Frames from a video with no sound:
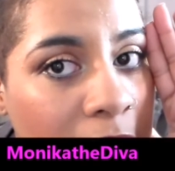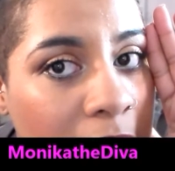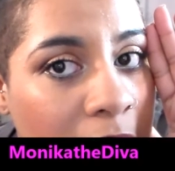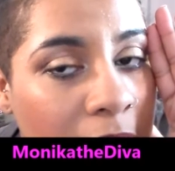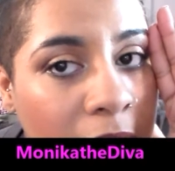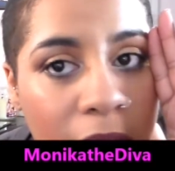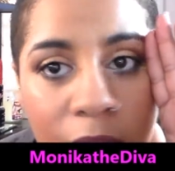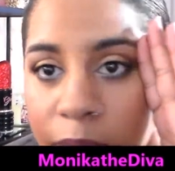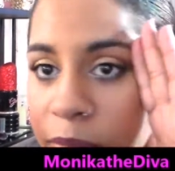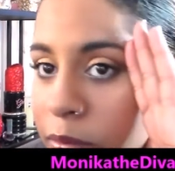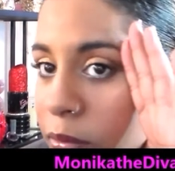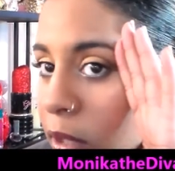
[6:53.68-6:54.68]
yeah,
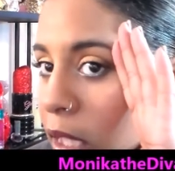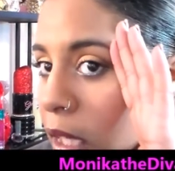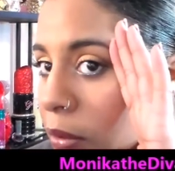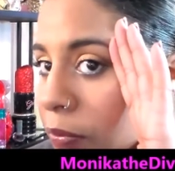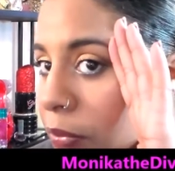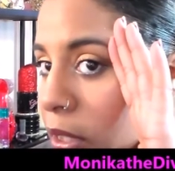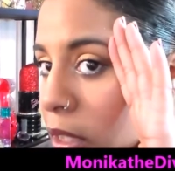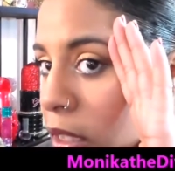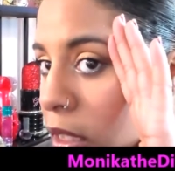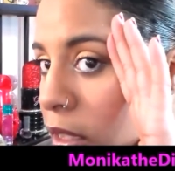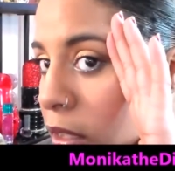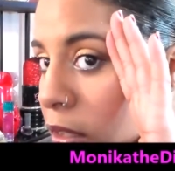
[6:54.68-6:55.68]
I'm
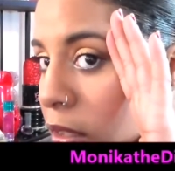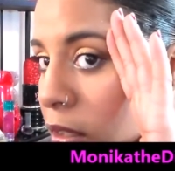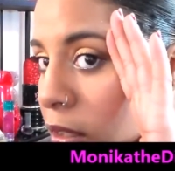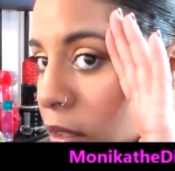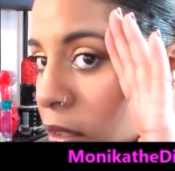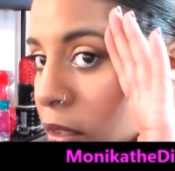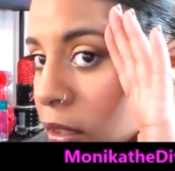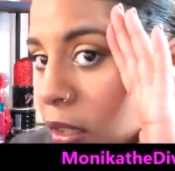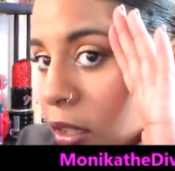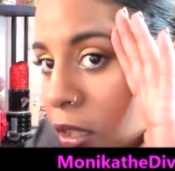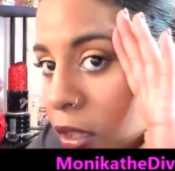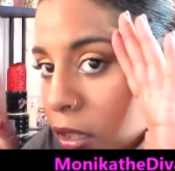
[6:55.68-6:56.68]
feeling it.
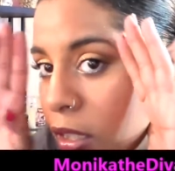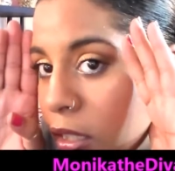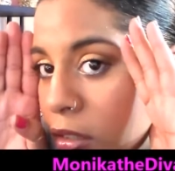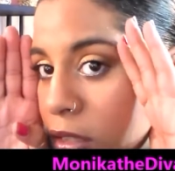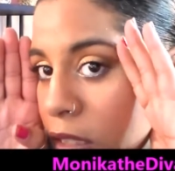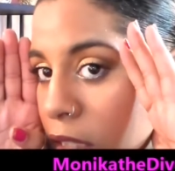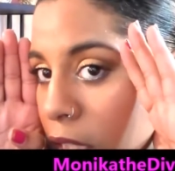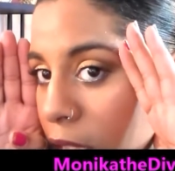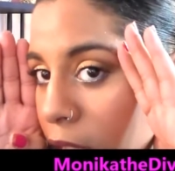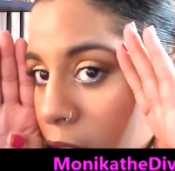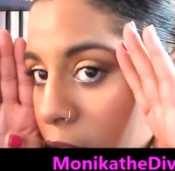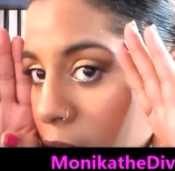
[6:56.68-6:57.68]
Can you see
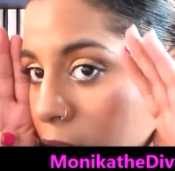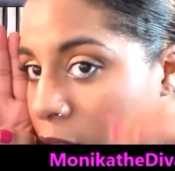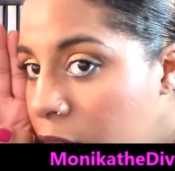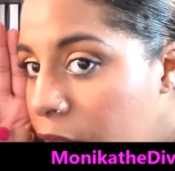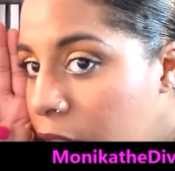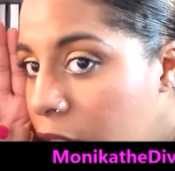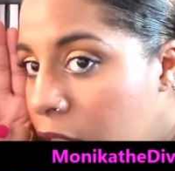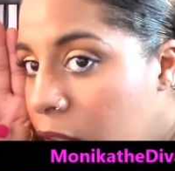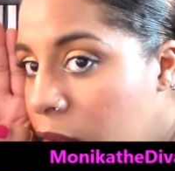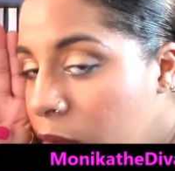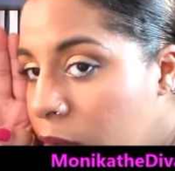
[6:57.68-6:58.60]
that over there?